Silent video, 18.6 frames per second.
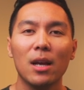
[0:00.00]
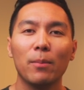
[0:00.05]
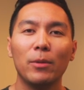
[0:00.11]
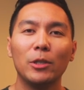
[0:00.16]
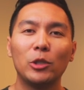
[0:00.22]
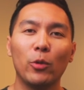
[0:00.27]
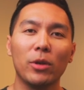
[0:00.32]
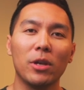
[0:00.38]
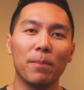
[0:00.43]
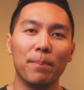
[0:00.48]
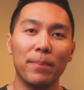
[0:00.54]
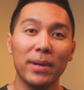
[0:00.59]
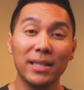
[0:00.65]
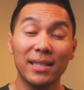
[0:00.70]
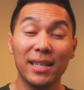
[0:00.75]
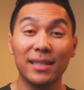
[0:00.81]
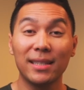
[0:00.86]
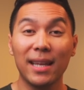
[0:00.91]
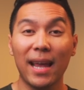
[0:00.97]
between your
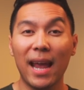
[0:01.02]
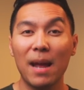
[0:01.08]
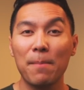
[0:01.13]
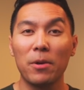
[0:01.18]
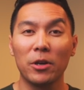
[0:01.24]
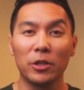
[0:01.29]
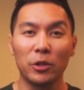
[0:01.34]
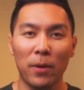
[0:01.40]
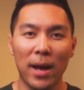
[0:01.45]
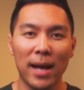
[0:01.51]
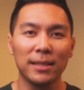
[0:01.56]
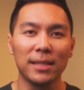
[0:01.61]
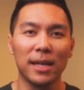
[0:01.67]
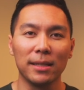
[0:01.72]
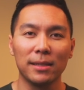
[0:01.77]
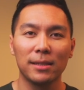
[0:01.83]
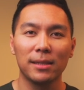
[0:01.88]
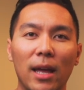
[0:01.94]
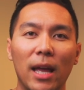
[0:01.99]
business and personal
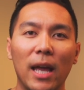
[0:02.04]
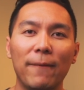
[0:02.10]
assets.